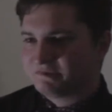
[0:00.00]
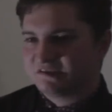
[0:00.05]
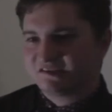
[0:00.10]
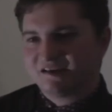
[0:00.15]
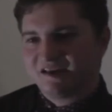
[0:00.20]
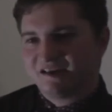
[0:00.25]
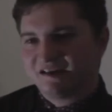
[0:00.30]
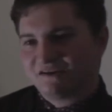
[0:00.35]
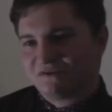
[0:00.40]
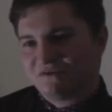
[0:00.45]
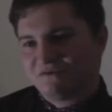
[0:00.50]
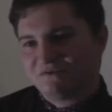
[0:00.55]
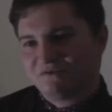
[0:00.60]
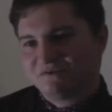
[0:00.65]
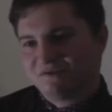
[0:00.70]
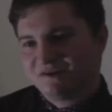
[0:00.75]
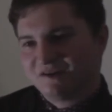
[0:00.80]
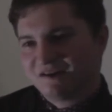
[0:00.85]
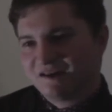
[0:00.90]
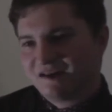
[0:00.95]
my take
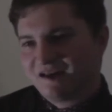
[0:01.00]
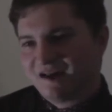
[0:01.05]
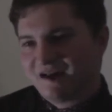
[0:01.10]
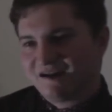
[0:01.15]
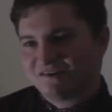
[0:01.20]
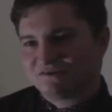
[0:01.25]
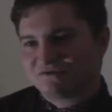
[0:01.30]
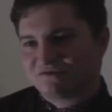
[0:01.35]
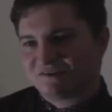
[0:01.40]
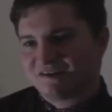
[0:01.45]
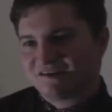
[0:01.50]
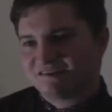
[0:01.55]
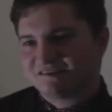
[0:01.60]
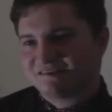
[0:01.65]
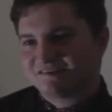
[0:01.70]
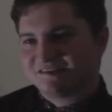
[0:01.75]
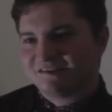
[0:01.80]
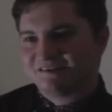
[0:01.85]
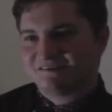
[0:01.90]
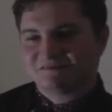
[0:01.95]
on how to create
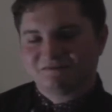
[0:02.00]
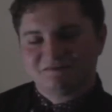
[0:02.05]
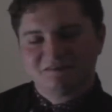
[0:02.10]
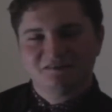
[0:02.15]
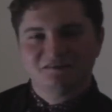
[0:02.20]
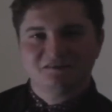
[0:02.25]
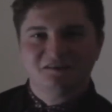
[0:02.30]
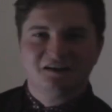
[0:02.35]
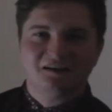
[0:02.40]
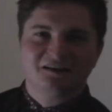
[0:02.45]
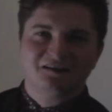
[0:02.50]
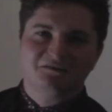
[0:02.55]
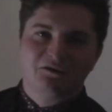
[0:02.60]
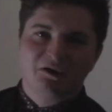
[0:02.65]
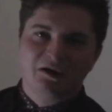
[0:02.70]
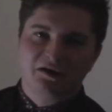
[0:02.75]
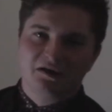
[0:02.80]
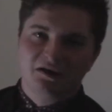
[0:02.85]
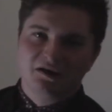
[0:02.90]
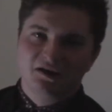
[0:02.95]
synesthesia
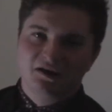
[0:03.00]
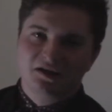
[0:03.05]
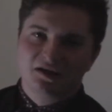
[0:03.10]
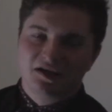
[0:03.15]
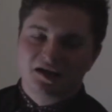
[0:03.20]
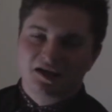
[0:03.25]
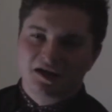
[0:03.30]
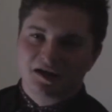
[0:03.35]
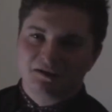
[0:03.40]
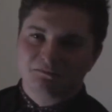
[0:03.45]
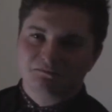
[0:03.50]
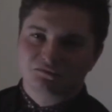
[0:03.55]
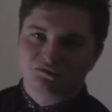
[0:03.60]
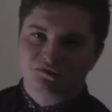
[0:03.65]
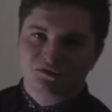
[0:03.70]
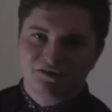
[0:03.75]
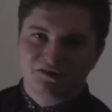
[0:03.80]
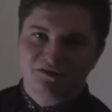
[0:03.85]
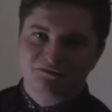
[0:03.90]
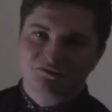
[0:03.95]
anyway.
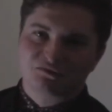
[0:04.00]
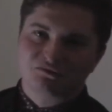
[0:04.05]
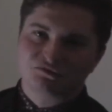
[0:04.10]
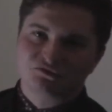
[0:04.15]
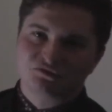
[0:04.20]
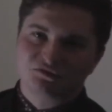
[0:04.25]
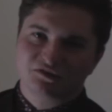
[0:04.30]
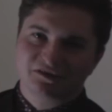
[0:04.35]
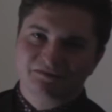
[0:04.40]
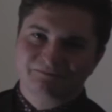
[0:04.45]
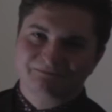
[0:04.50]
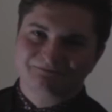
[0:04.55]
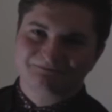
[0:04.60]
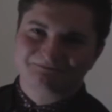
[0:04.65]
So I hope you enjoy it.